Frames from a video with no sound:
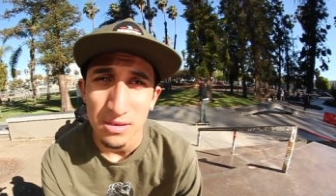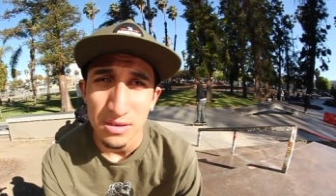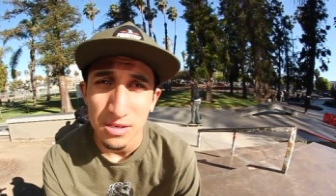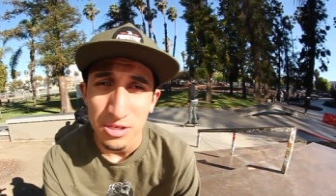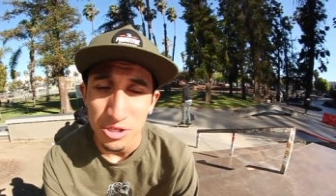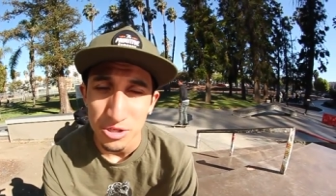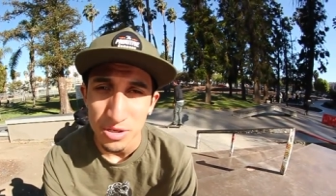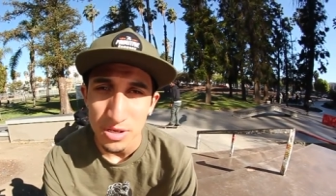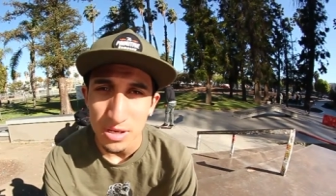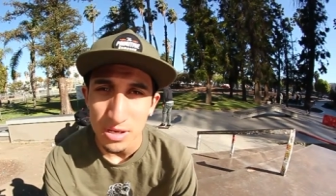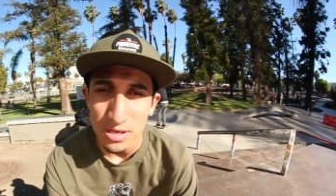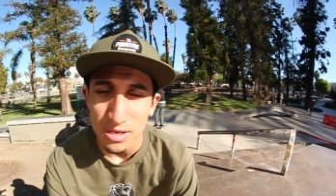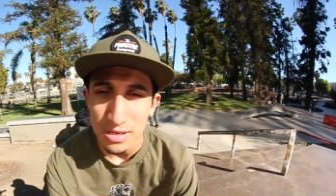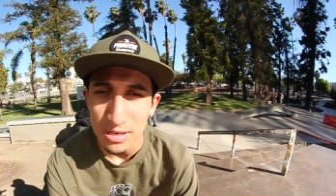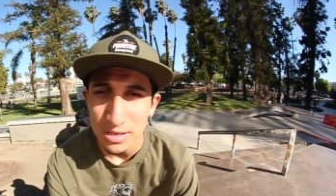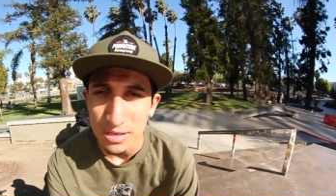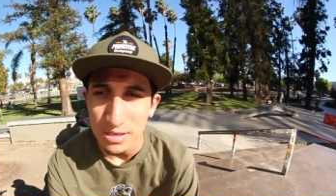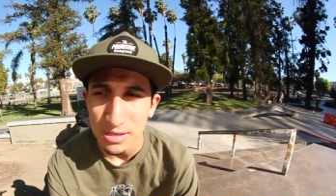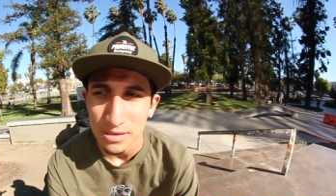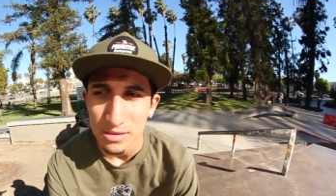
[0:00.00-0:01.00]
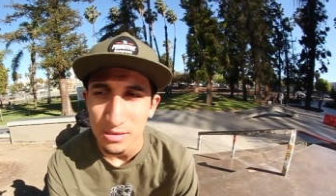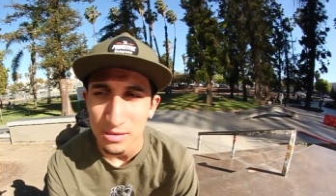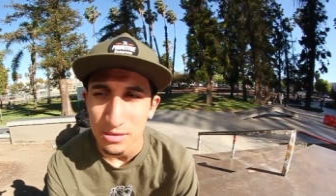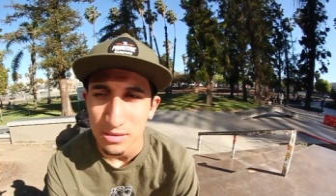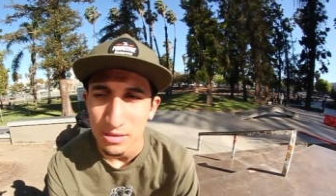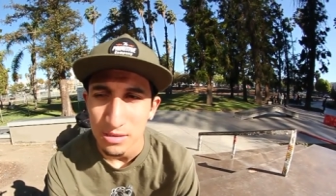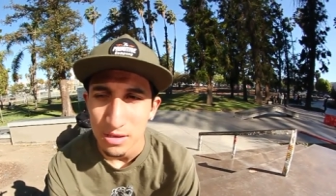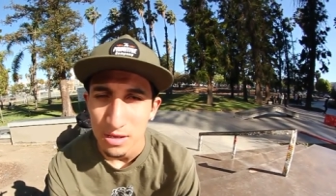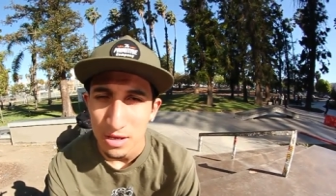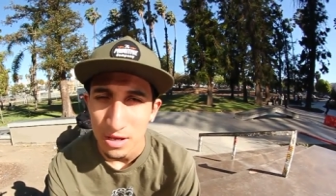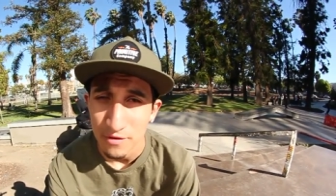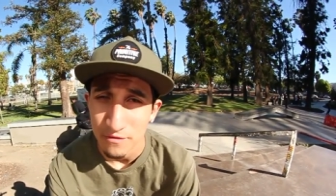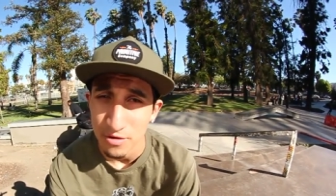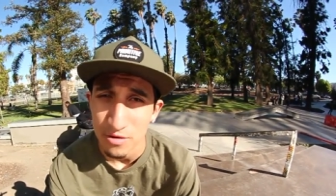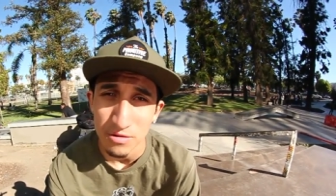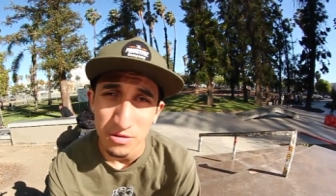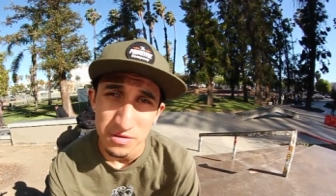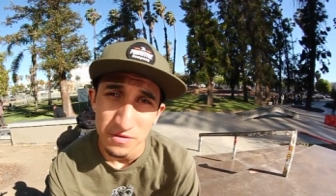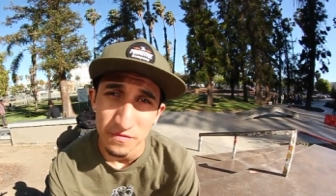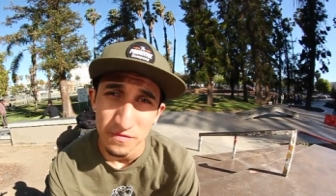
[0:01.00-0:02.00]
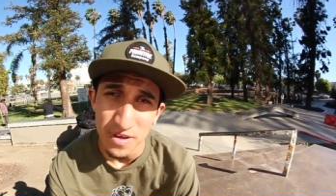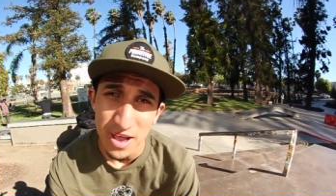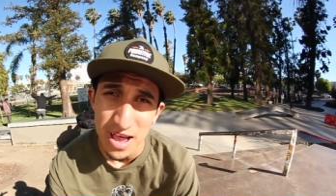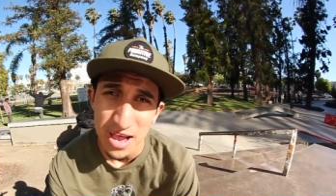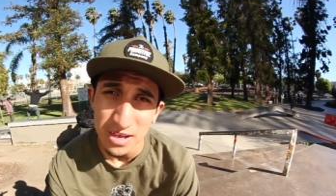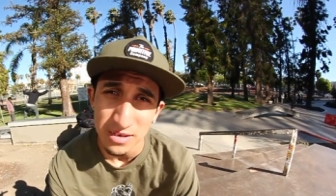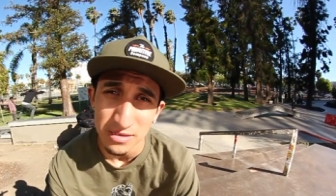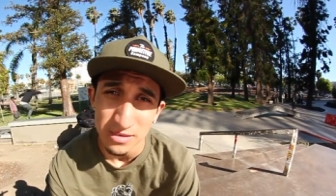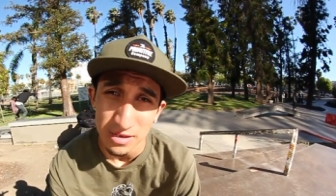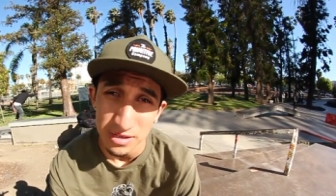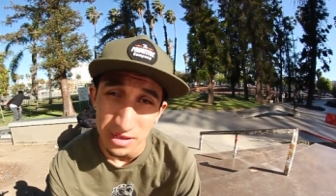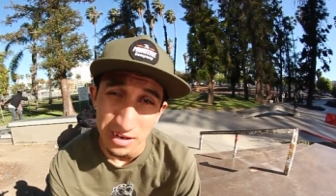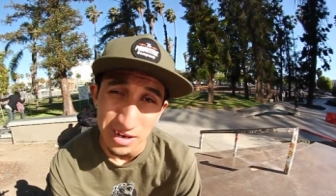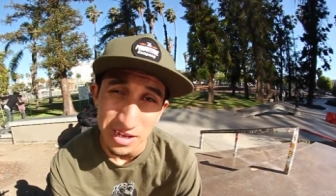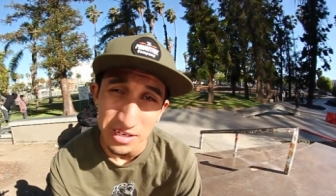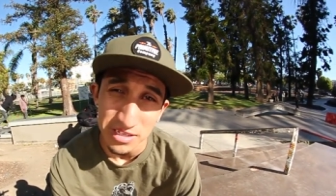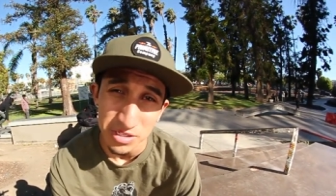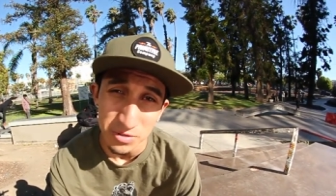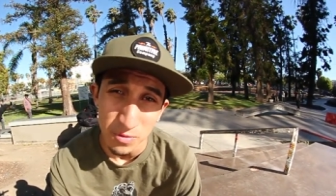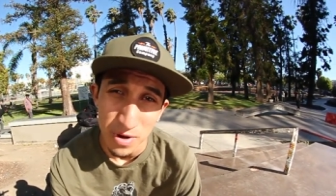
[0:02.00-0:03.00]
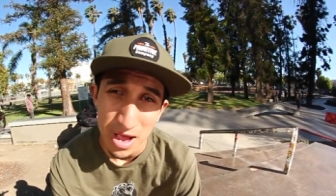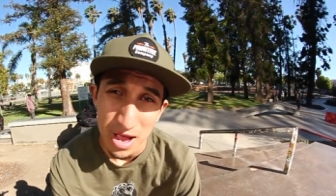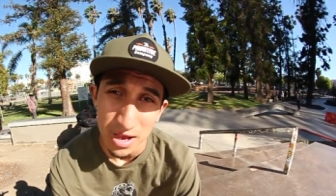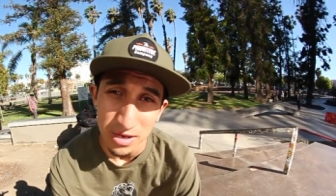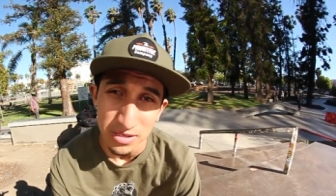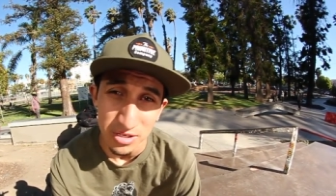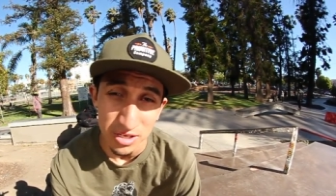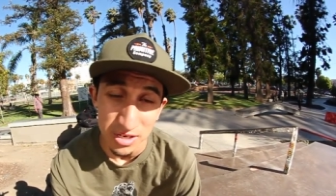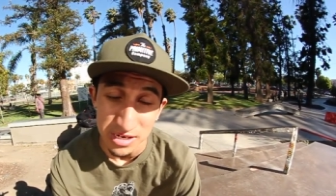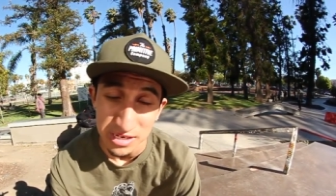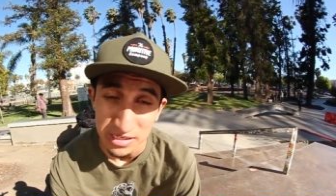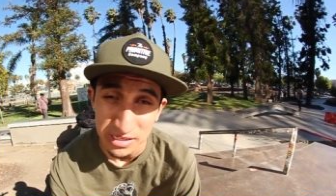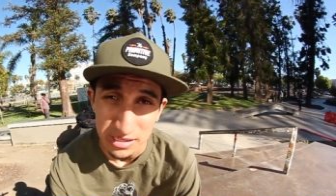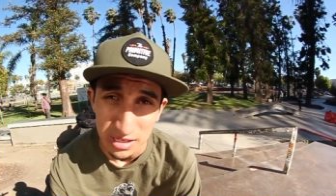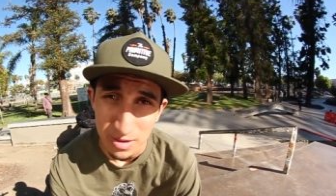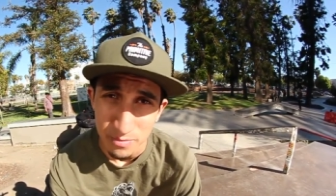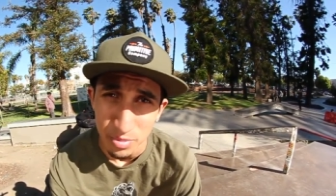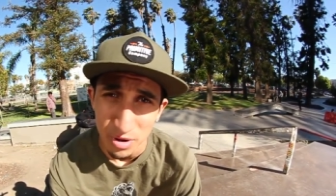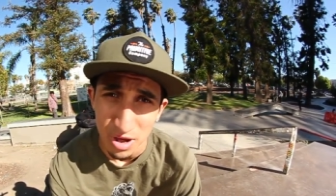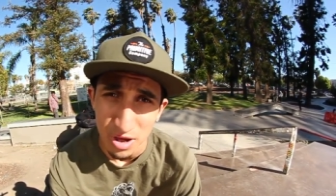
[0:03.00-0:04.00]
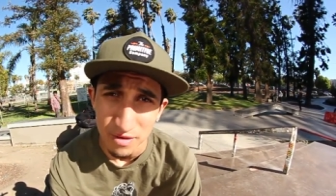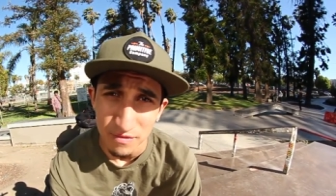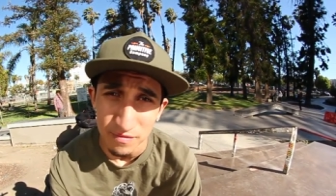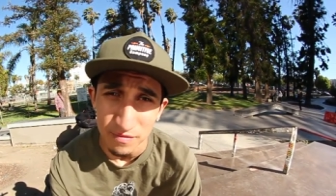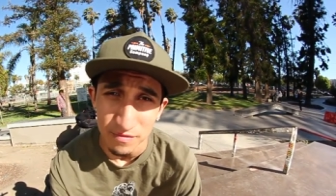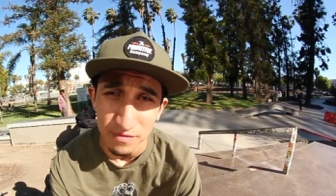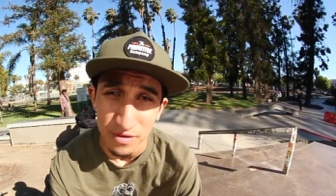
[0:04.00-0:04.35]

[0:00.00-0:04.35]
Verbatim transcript: on this trick is if you go too fast and the ledge is waxed, you're gonna slip off.